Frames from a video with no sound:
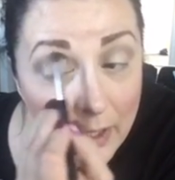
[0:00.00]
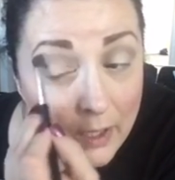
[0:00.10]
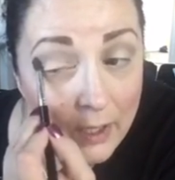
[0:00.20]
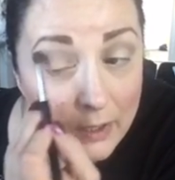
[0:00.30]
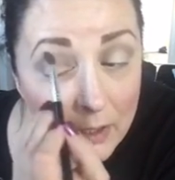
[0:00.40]

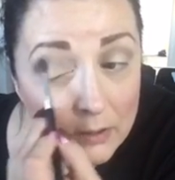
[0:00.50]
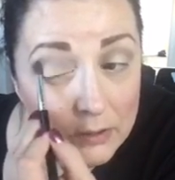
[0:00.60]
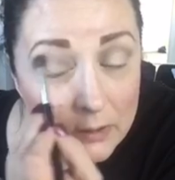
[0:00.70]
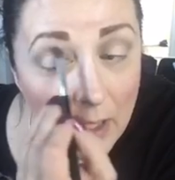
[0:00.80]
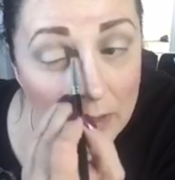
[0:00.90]
and I'll
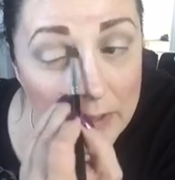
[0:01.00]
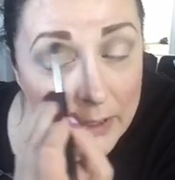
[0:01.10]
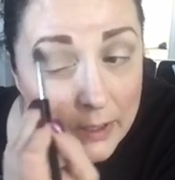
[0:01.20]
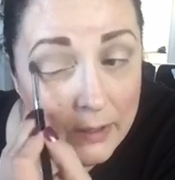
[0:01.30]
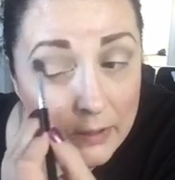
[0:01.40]
tell
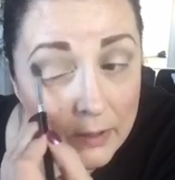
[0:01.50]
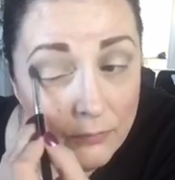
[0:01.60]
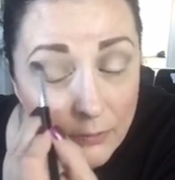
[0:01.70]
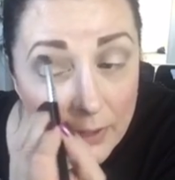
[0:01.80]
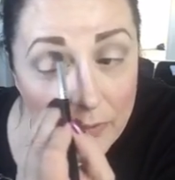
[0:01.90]
you the
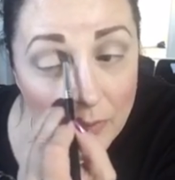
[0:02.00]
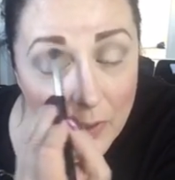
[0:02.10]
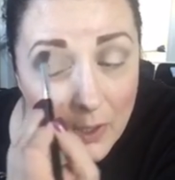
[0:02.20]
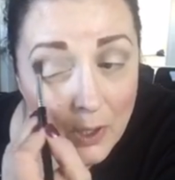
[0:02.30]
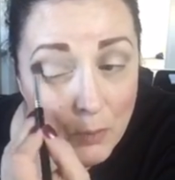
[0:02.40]
difference
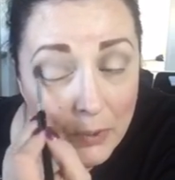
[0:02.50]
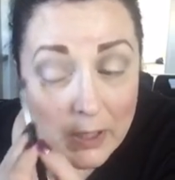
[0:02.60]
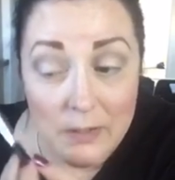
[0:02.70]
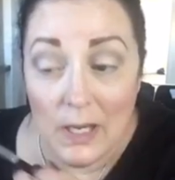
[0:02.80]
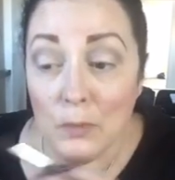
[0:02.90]

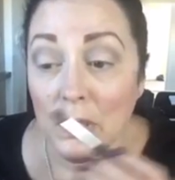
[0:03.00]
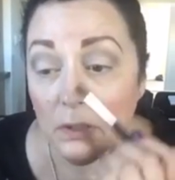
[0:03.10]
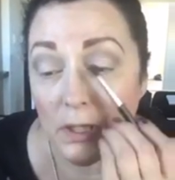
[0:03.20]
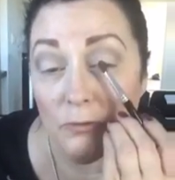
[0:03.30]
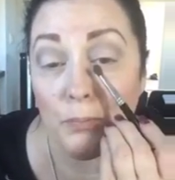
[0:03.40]
because I'm going to
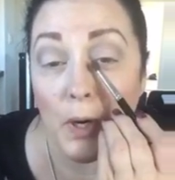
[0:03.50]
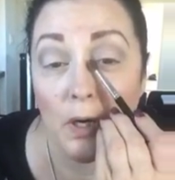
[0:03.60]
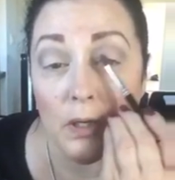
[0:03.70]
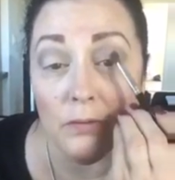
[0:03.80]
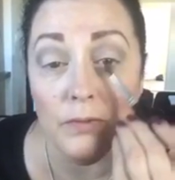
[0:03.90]
leave
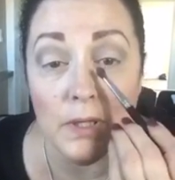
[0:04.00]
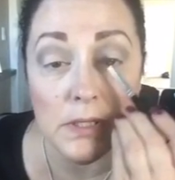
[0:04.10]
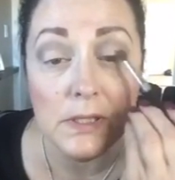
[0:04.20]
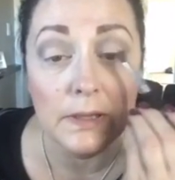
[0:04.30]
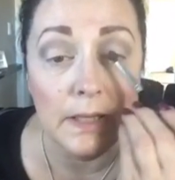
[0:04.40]
part of
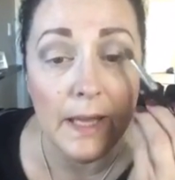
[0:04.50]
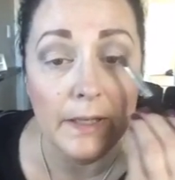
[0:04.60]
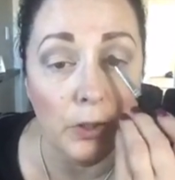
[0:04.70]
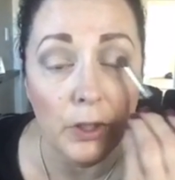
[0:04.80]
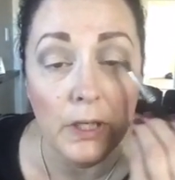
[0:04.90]
this
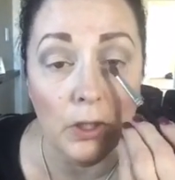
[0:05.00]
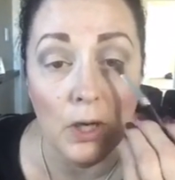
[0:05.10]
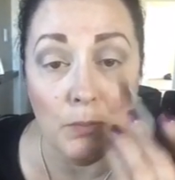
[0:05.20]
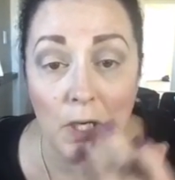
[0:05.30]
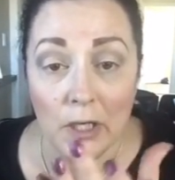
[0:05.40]
lighter here.
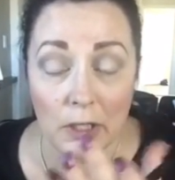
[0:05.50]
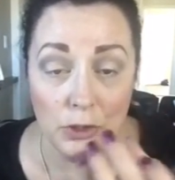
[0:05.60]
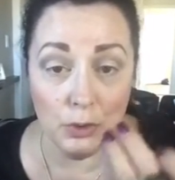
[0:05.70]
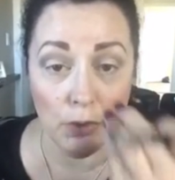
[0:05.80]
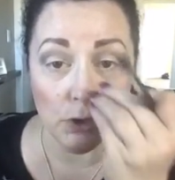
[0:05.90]
I'm not going
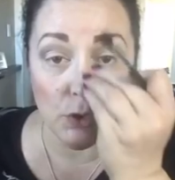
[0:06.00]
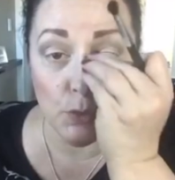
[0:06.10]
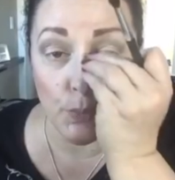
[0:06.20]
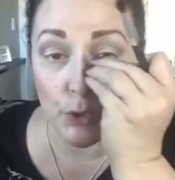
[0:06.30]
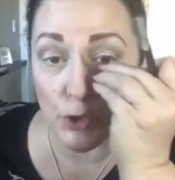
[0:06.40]
to do the
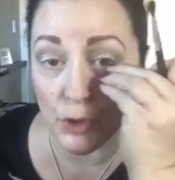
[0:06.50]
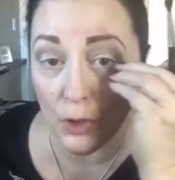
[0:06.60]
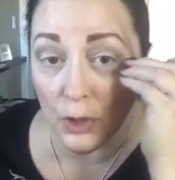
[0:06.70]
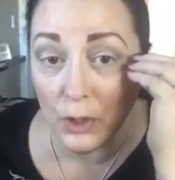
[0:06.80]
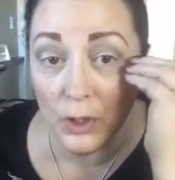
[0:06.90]
super
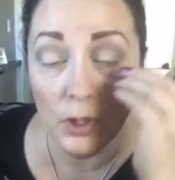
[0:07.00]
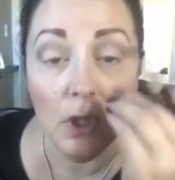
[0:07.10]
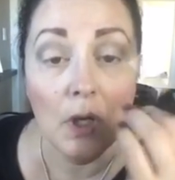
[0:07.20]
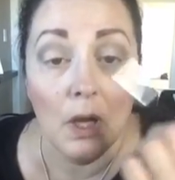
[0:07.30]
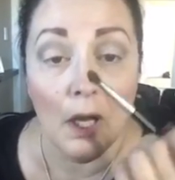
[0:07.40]
dark
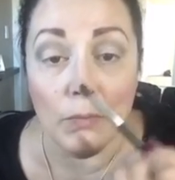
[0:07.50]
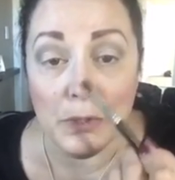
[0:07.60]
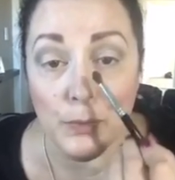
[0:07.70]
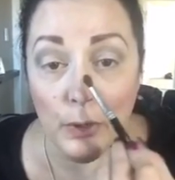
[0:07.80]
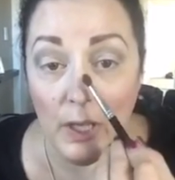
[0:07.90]

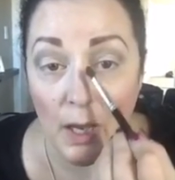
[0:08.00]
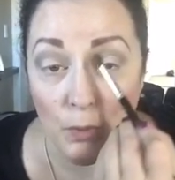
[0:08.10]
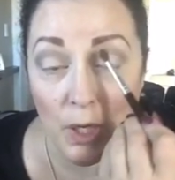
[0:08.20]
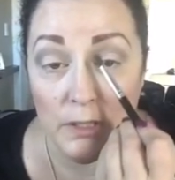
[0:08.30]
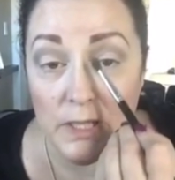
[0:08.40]
smoky eye
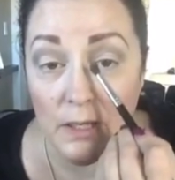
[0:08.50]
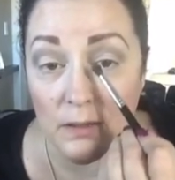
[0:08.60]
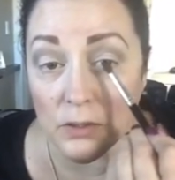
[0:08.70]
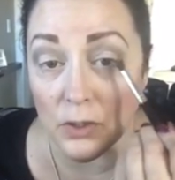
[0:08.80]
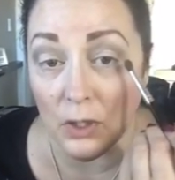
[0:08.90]
where I take the
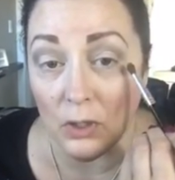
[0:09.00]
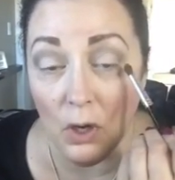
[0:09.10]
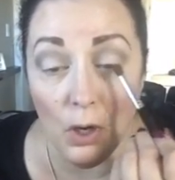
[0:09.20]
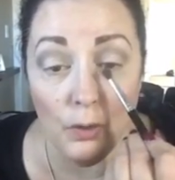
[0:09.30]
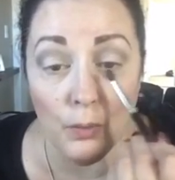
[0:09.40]
dark
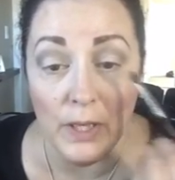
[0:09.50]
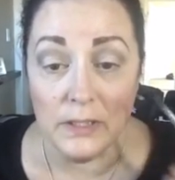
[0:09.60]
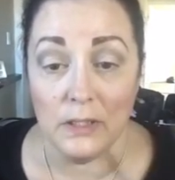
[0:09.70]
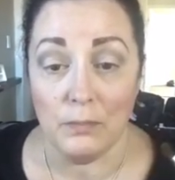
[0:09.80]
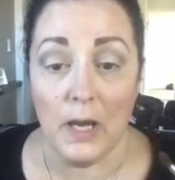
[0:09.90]
all the way to
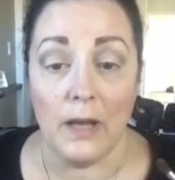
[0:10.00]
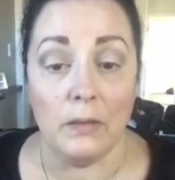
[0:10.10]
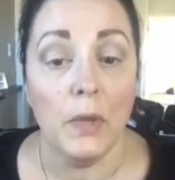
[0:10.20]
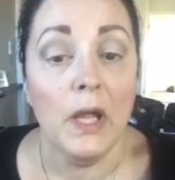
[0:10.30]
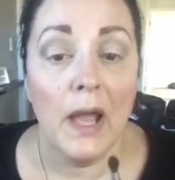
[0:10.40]
the
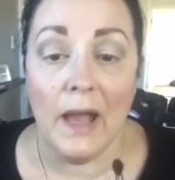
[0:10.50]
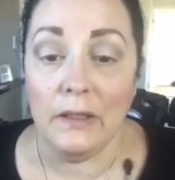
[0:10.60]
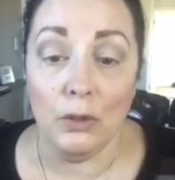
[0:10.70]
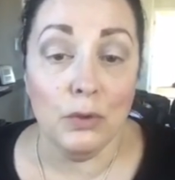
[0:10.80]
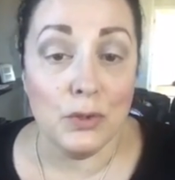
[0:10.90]
bottom, and
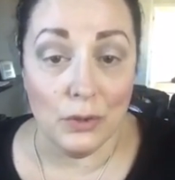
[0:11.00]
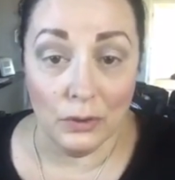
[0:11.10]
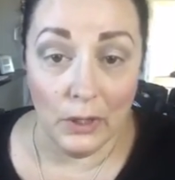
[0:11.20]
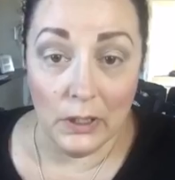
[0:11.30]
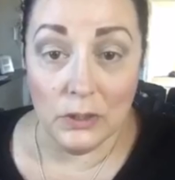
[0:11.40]
you
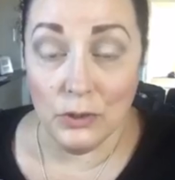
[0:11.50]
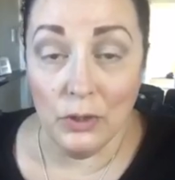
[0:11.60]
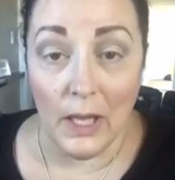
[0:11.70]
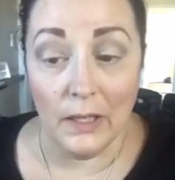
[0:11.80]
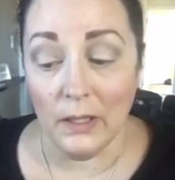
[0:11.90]
certainly can do
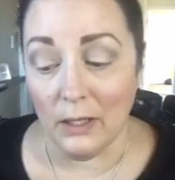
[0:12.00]
that,